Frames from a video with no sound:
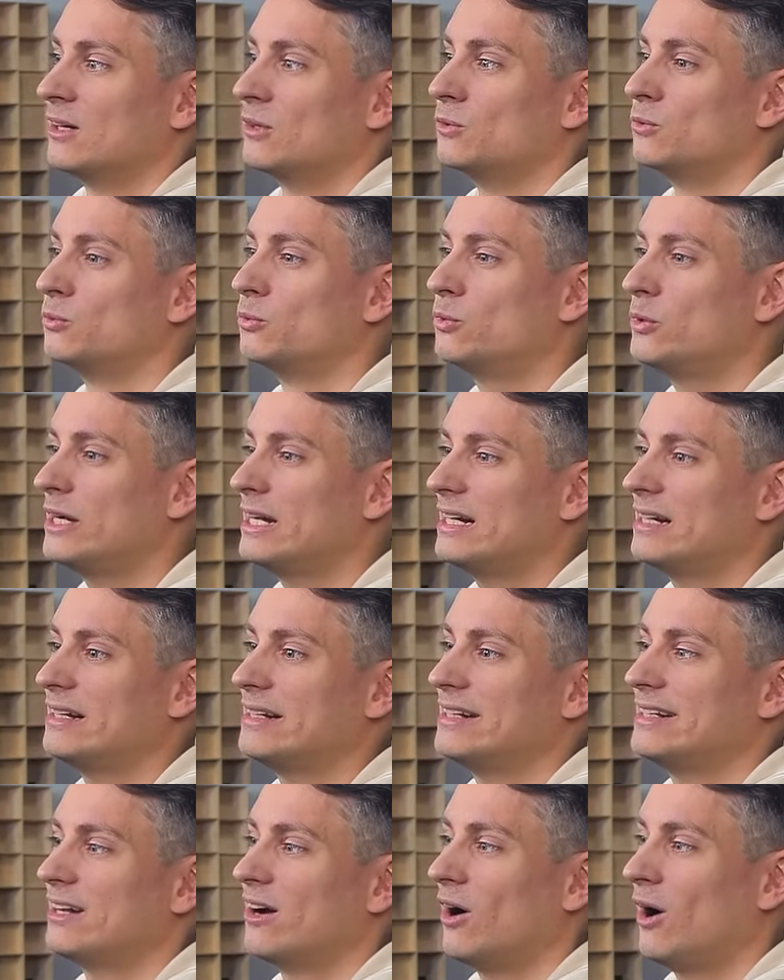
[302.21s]

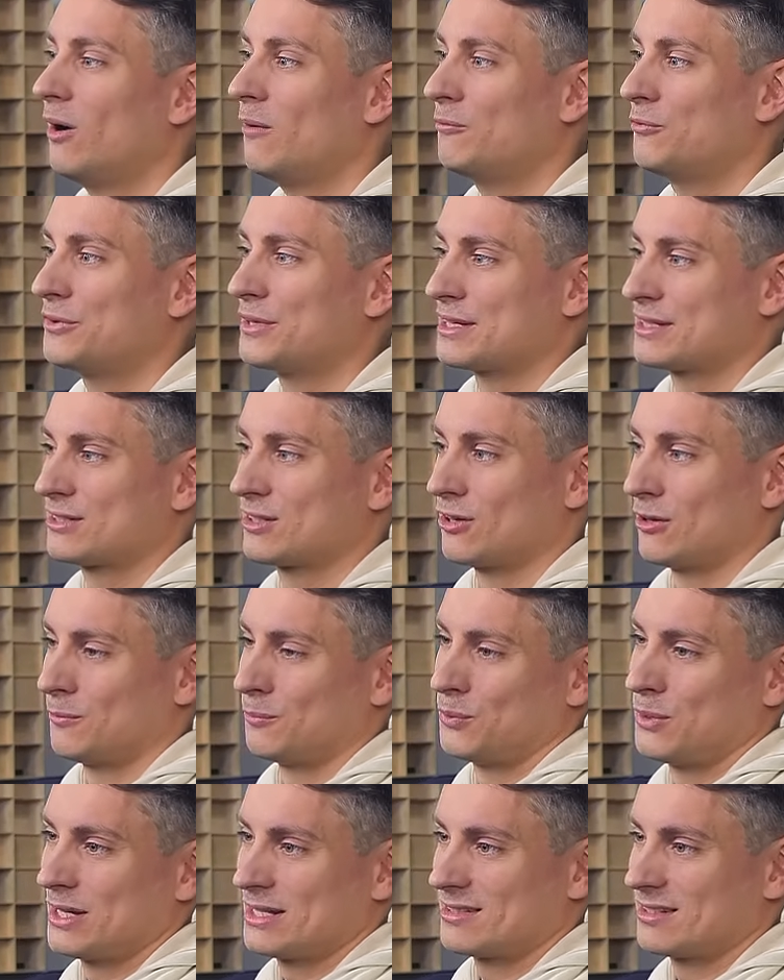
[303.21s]
really obvious
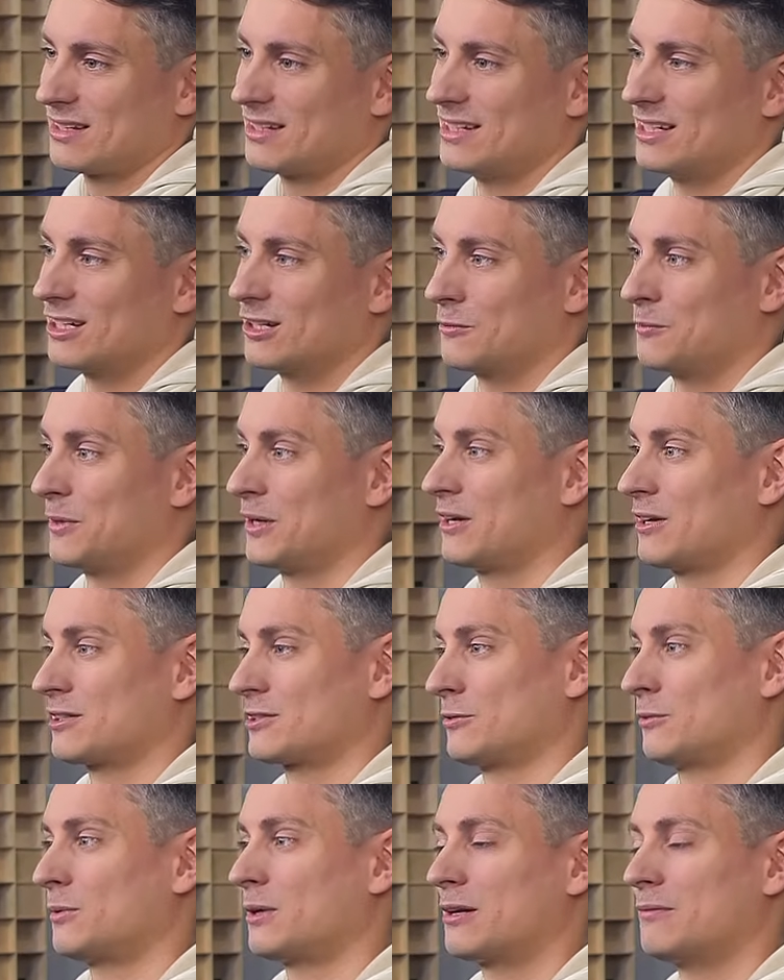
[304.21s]
compressor here because
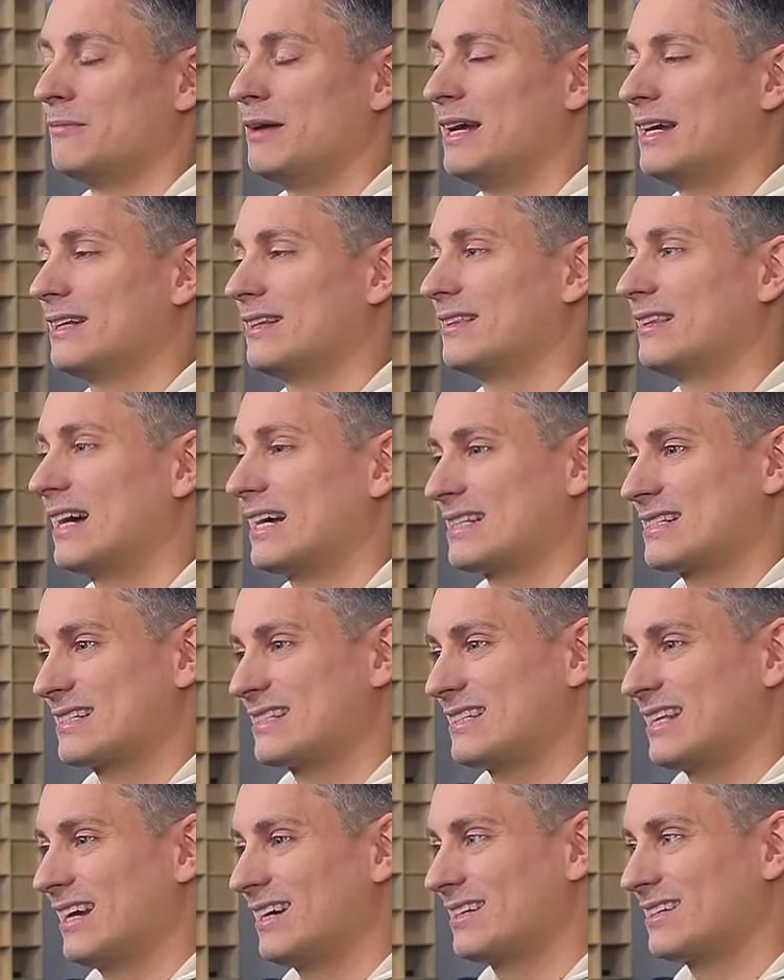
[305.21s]
we want to make that
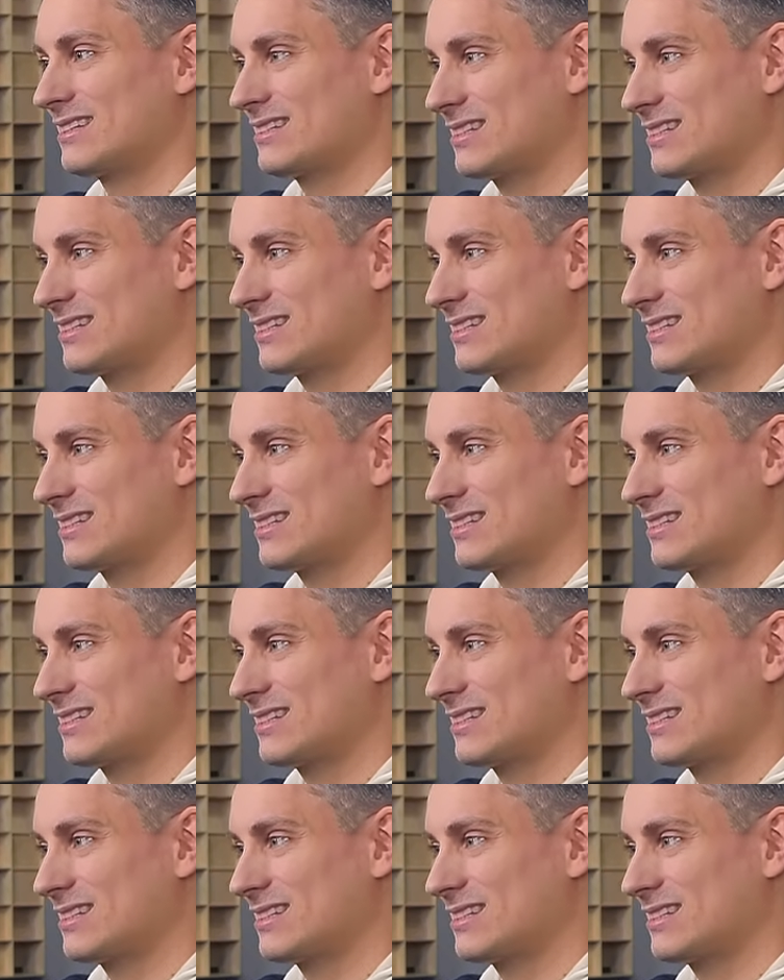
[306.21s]
second